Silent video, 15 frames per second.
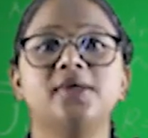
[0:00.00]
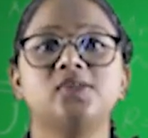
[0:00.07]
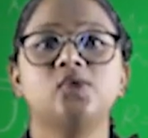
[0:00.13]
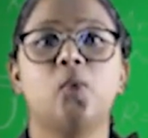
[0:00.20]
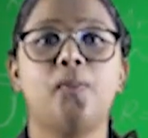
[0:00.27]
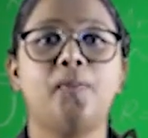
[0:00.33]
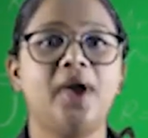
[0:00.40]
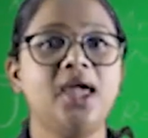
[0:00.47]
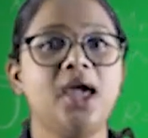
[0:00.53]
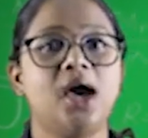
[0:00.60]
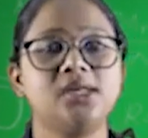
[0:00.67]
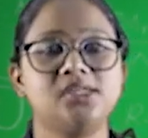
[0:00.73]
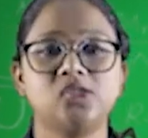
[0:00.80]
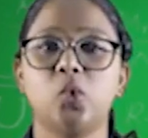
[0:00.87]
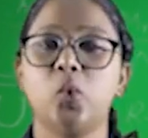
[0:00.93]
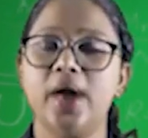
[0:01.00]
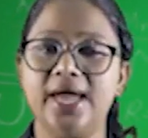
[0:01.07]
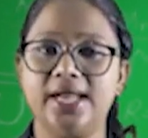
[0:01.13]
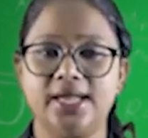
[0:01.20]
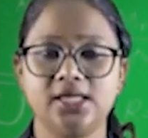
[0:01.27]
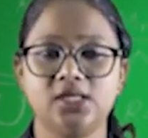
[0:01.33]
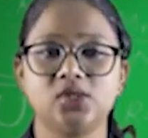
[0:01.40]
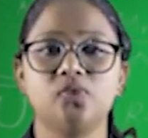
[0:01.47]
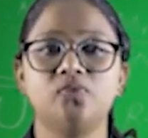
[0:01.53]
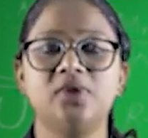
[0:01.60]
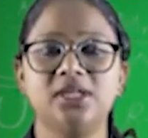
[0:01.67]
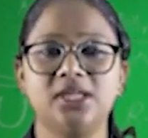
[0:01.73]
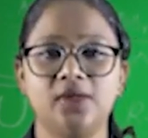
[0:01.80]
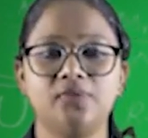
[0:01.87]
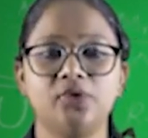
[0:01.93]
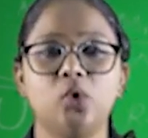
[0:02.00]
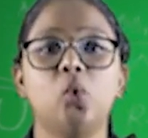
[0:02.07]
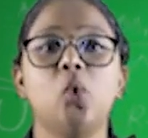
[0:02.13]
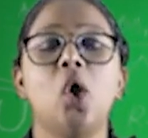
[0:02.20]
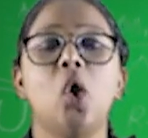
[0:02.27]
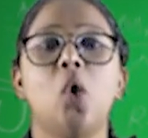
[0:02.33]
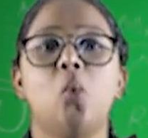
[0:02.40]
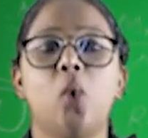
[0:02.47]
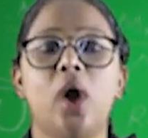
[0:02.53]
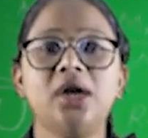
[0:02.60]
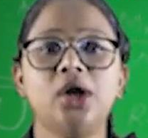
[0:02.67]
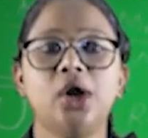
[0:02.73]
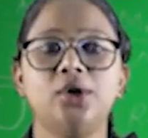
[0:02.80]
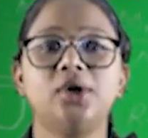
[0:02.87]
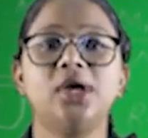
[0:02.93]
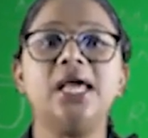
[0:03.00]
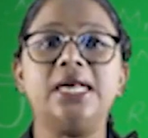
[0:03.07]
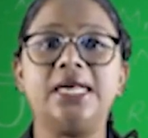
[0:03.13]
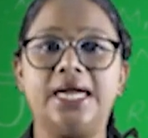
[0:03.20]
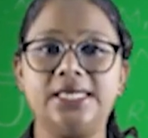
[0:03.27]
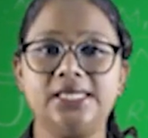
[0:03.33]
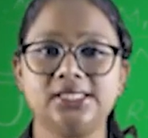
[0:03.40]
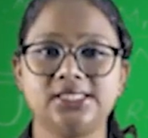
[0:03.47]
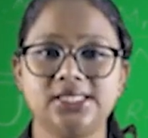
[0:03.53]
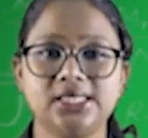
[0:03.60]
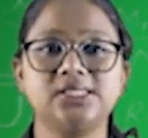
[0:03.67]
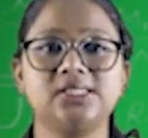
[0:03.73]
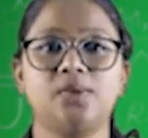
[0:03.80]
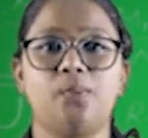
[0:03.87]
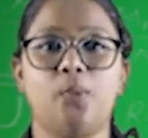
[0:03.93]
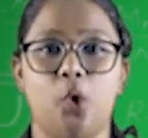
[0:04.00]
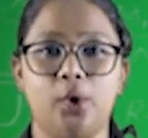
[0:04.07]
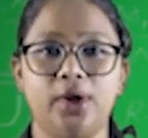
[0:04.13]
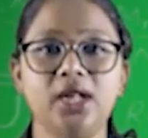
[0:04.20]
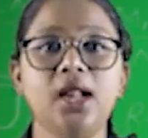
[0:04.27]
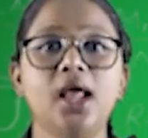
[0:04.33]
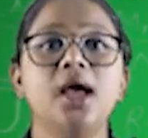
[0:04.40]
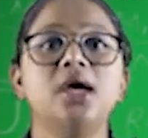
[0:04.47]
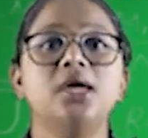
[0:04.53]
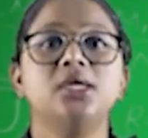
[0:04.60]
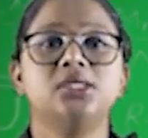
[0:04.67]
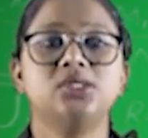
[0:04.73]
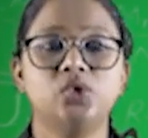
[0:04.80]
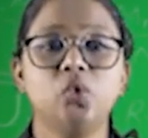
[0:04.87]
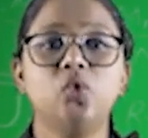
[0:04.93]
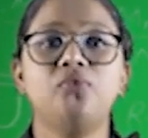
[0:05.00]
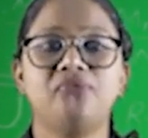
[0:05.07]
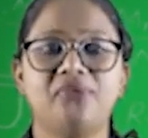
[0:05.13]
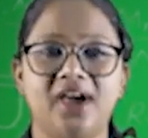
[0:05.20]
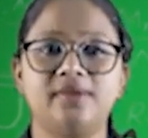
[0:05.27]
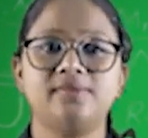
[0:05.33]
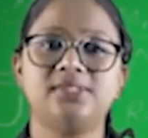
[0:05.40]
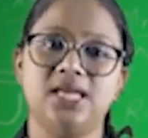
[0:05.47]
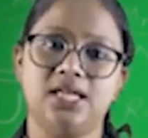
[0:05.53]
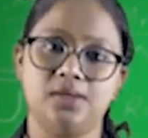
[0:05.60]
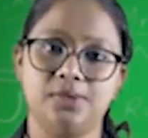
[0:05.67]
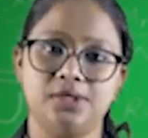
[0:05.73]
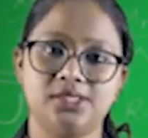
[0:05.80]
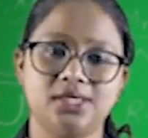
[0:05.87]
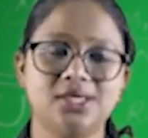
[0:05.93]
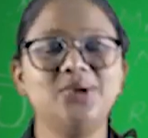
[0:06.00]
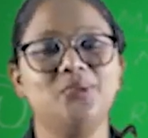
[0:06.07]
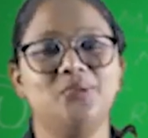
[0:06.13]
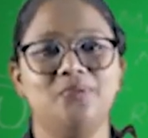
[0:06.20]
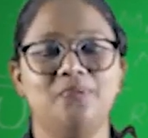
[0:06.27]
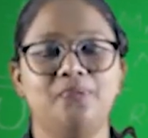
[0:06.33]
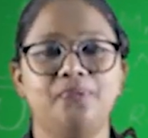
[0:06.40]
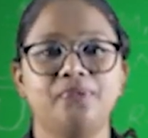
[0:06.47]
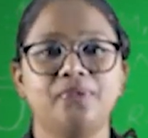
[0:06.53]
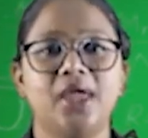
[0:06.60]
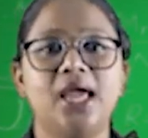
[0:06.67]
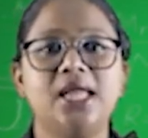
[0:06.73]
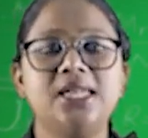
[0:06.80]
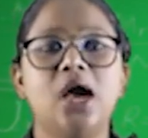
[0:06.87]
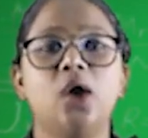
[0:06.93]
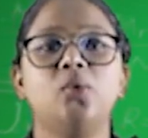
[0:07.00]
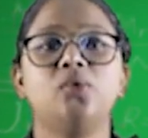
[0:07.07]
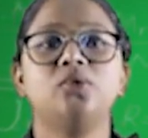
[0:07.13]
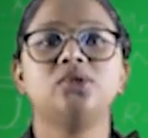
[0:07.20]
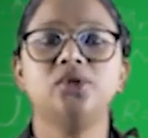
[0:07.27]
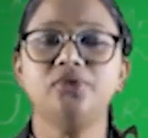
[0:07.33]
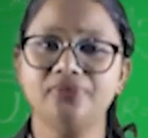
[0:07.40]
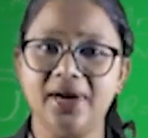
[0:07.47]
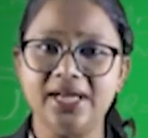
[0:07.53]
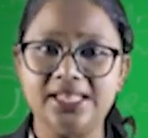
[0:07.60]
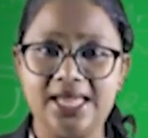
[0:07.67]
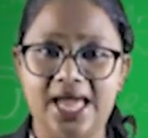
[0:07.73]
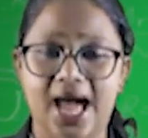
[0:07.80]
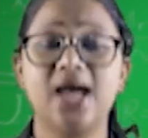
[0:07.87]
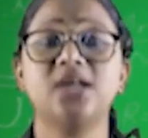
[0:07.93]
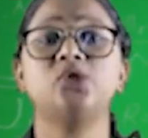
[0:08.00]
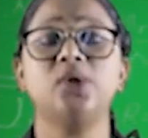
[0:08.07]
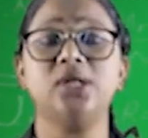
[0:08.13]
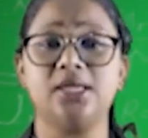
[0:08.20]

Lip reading: So pi r square h will give you 196.25 centimeter cube. Now to find the actual